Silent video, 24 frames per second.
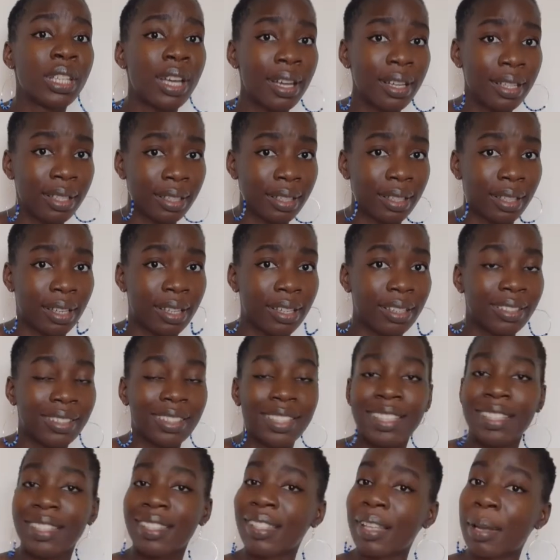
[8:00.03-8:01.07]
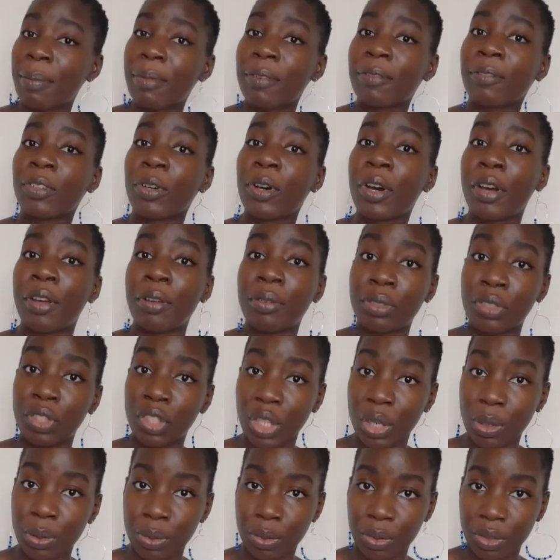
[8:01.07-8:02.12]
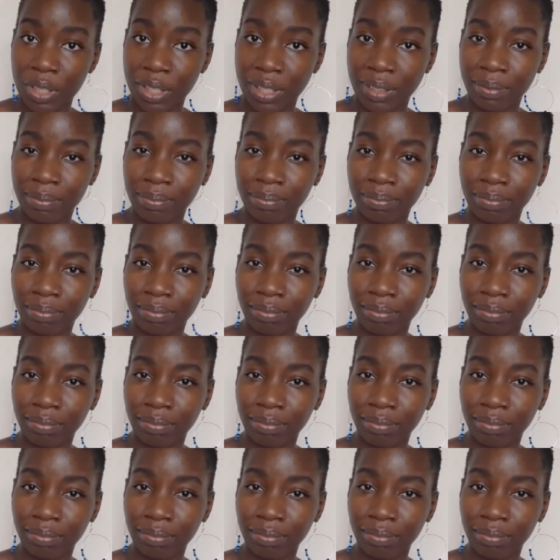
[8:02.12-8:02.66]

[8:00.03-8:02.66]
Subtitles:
younger, than some of your own children.